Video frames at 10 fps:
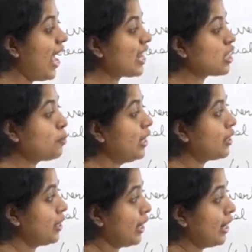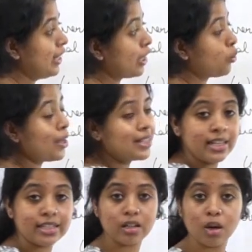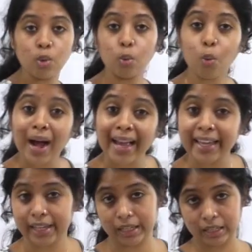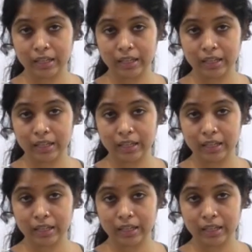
explain critically. The question is, why?